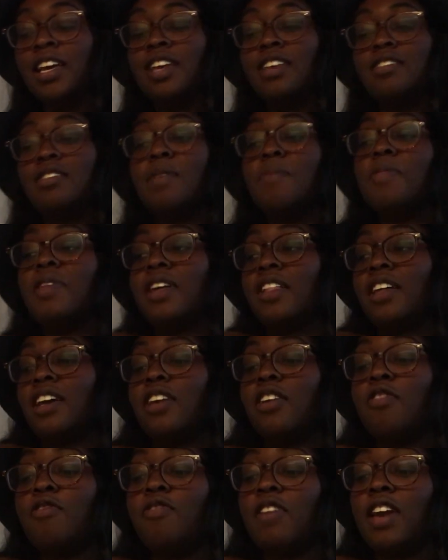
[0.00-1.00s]
something that
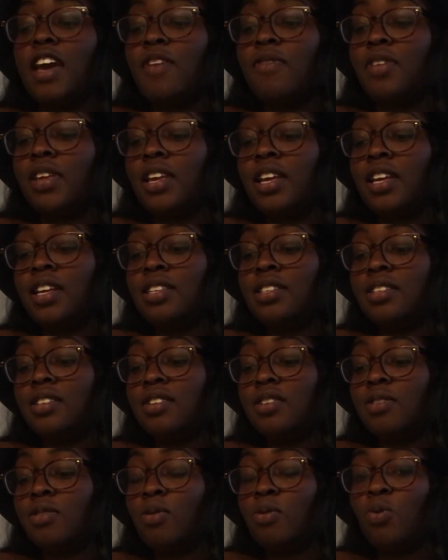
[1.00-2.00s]
your families
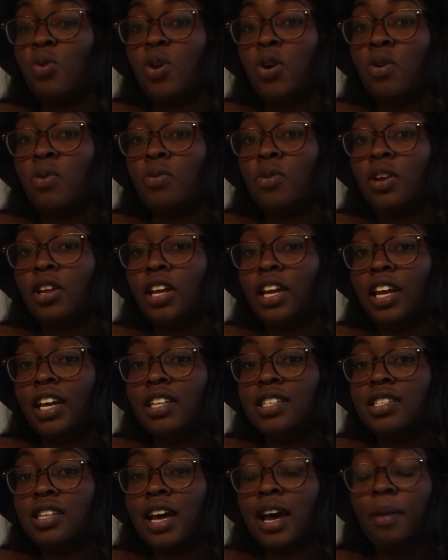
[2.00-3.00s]
won't really
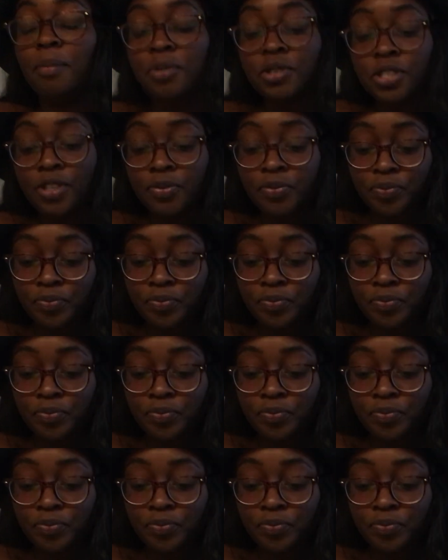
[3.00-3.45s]
accept.